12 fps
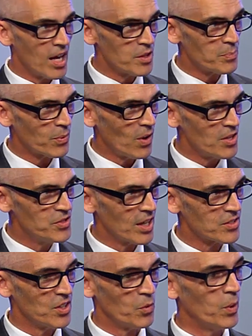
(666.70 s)
of the
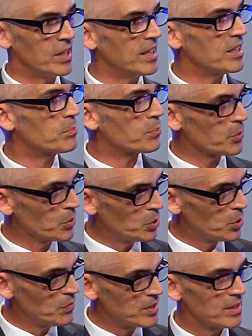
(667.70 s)
projects that we need
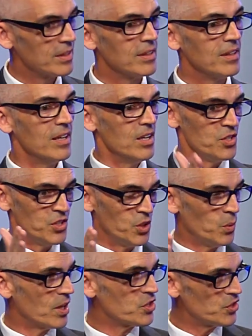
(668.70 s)
approved
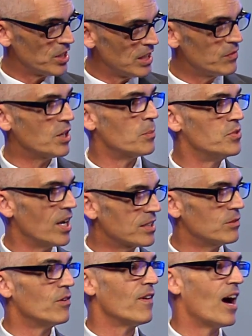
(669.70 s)
to achieve the
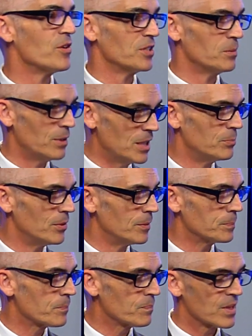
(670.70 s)
objective of housing people.